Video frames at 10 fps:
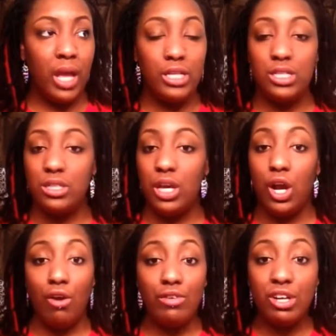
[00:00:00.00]
I just
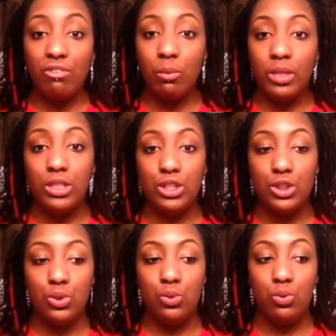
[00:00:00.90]
encourage everyone to
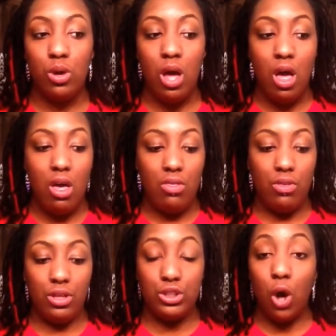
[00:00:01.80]
do
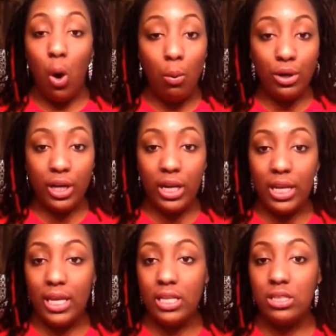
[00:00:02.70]
the saltwater
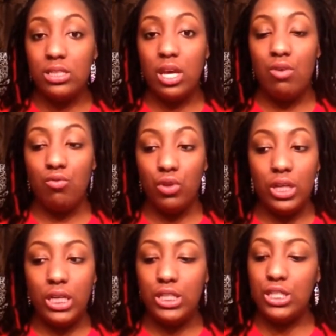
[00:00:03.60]
cleanse and
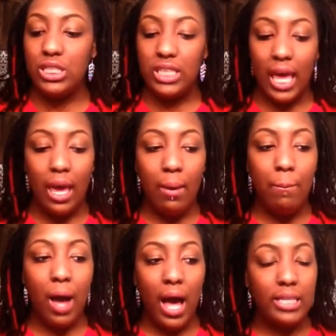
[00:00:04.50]
really just stay
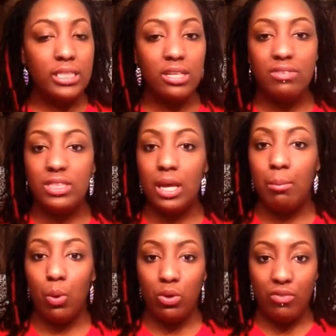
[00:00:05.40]
positive and stay
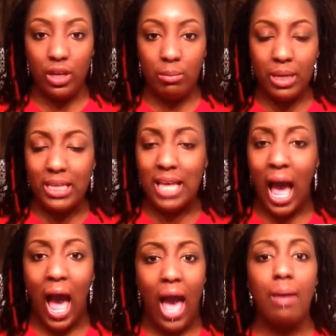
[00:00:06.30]
motivated because
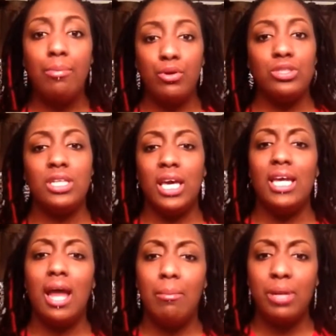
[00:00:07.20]
I personally
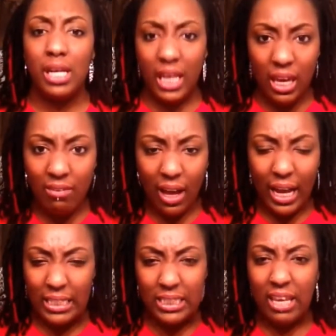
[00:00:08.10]
cannot believe I
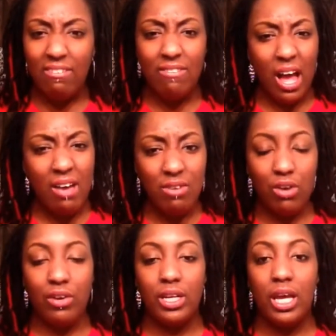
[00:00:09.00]
got to day five
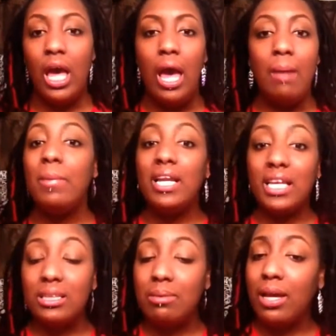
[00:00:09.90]
already. It might
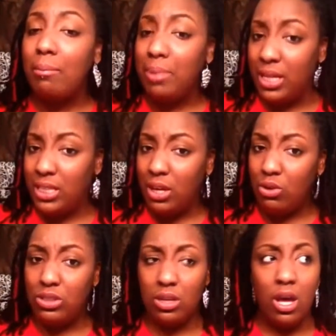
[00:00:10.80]
not seem like a big
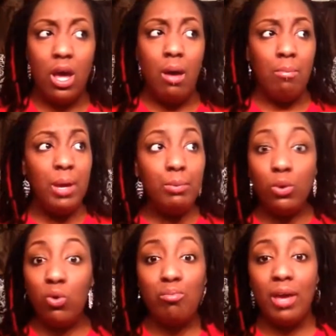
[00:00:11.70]
deal to
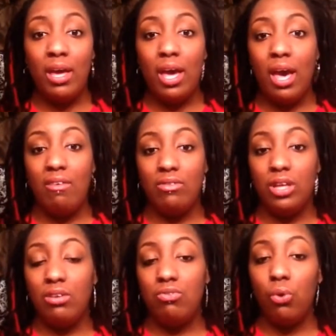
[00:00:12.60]
people who may have
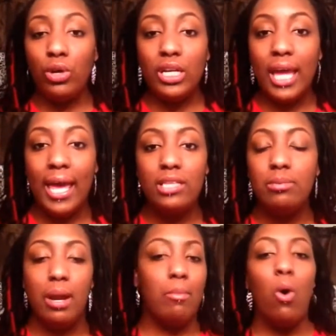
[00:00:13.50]
done 40
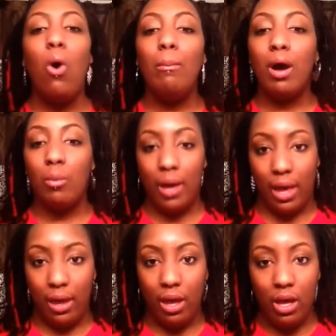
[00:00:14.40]
days, but I'm on my
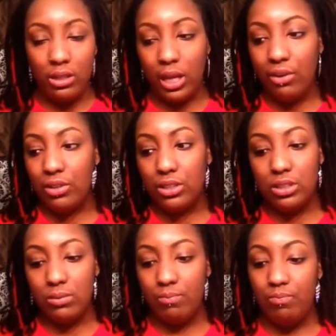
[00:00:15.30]
way. There is
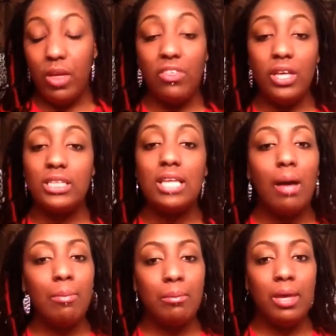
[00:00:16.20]
nothing
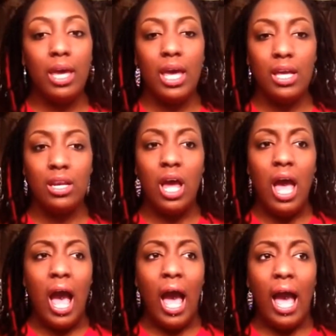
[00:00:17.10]
stopping me and
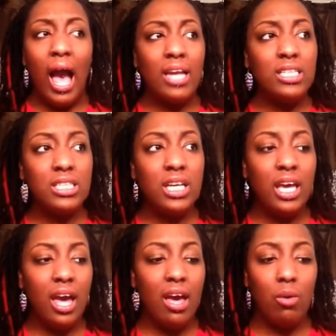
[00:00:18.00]
i
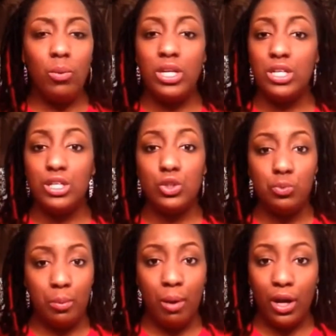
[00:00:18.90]
honestly went in the
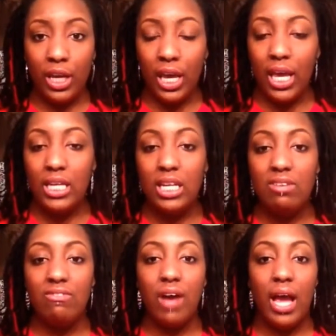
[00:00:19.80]
supermarket and
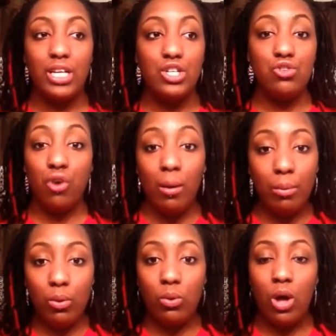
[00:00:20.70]
didn't find
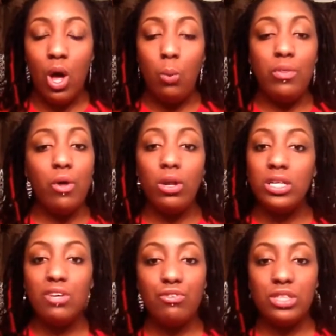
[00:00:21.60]
trouble with
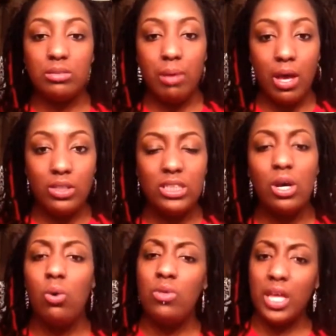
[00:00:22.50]
all the different smells i
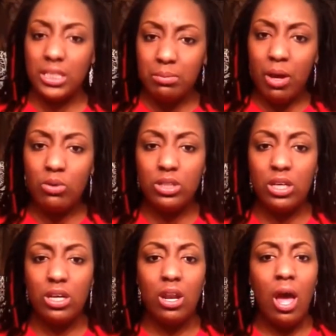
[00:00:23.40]
said oh that smells
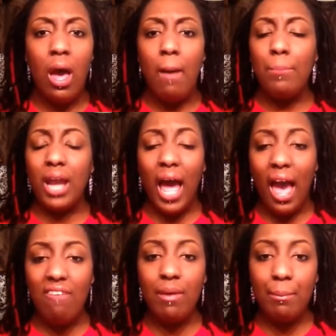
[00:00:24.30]
good but i
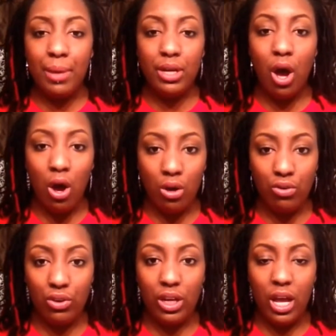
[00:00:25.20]
haven't been
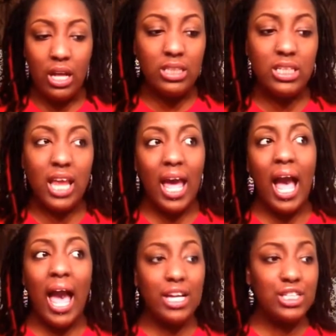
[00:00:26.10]
hungry
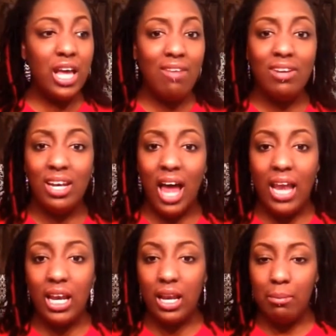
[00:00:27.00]
today i actually have a
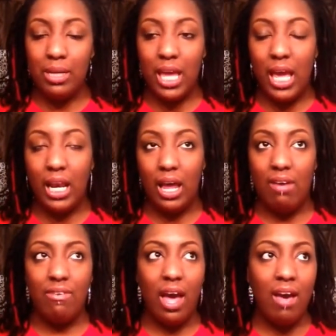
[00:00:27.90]
lot of lemonade
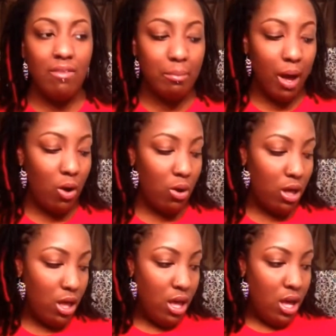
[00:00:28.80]
left i have
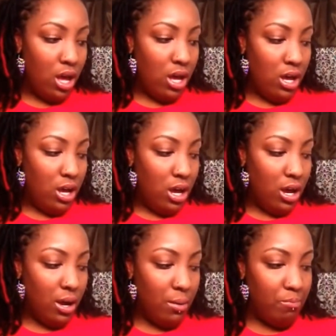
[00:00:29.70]
about
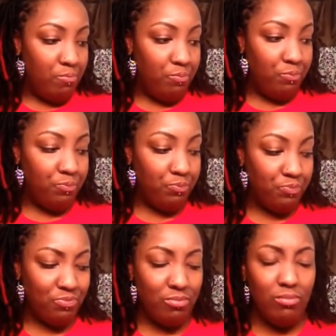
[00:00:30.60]
um
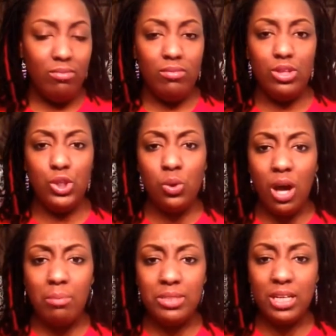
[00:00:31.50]
two
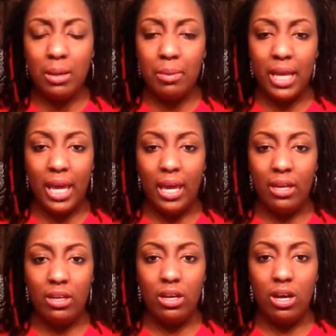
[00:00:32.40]
cups of
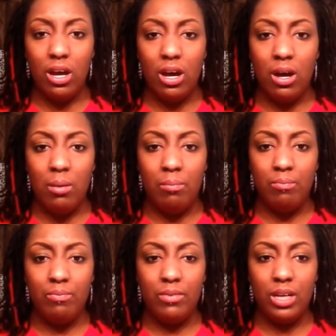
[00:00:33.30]
lemonade
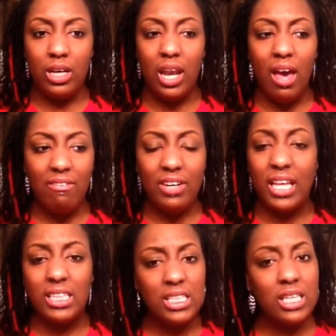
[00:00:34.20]
um, left, and
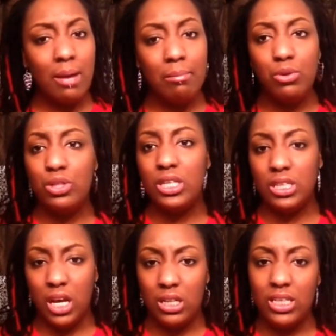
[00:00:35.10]
at this time I'm usually
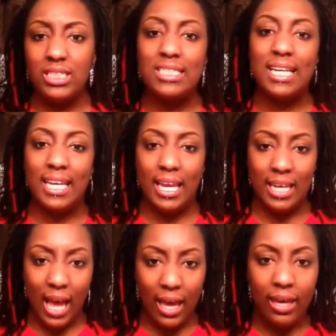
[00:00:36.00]
done because it's late at
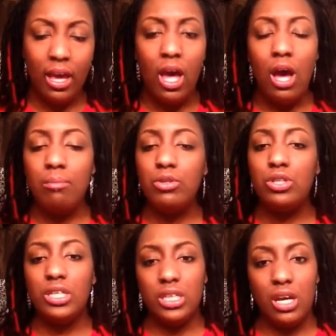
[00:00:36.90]
night. I'm
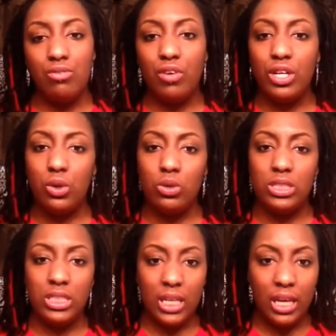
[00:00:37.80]
usually done, ready to go to
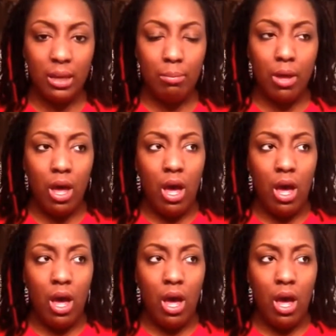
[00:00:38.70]
sleep.